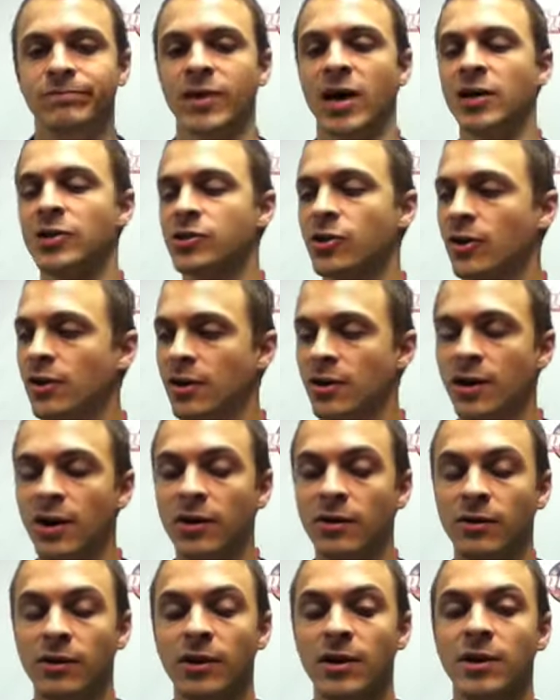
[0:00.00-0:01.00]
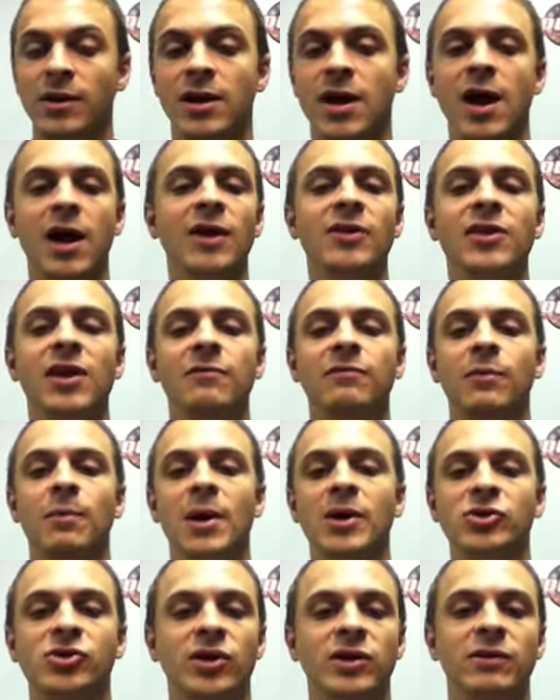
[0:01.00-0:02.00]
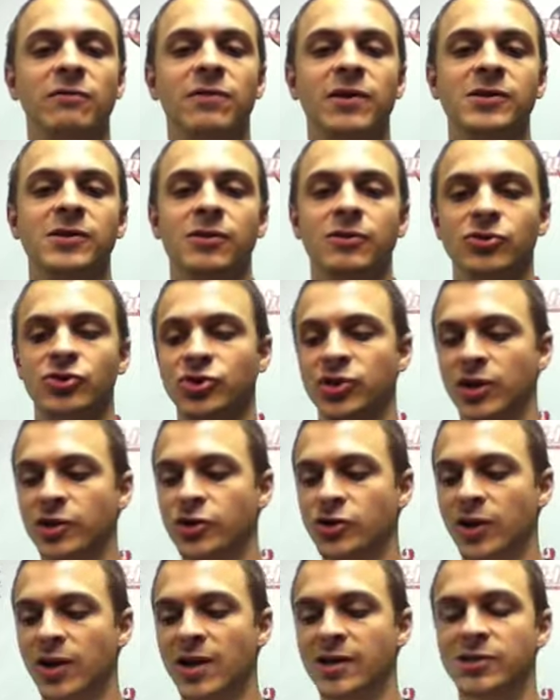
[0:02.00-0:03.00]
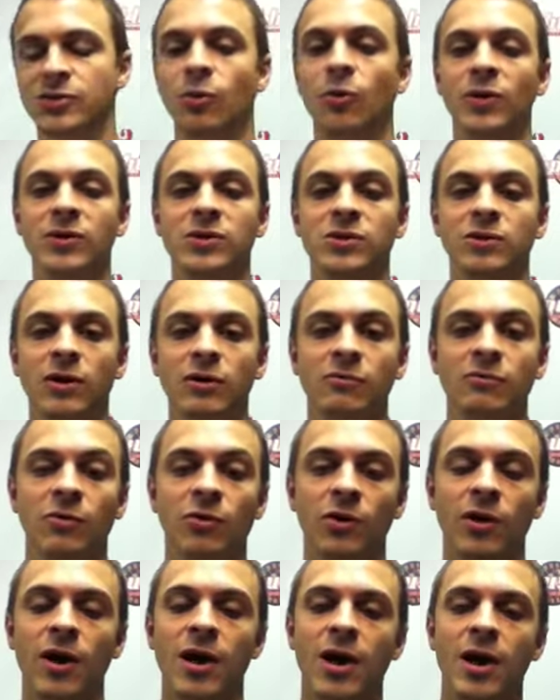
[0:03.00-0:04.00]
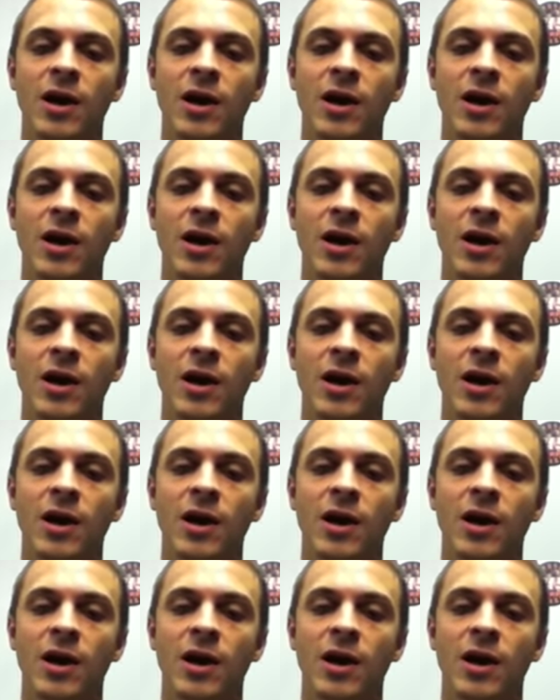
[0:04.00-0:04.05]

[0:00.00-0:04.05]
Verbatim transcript: Odds are you don't. I got the information on the physical cheat sheet as to what to look for.